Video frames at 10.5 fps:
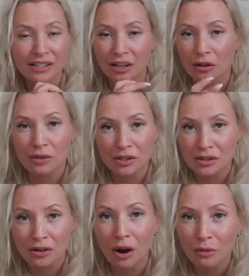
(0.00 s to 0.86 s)
and I was
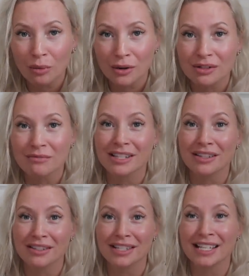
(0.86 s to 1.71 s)
told by
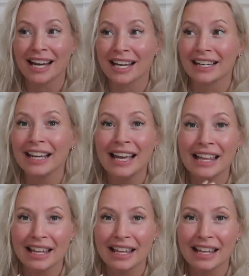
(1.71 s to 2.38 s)
somebody the other day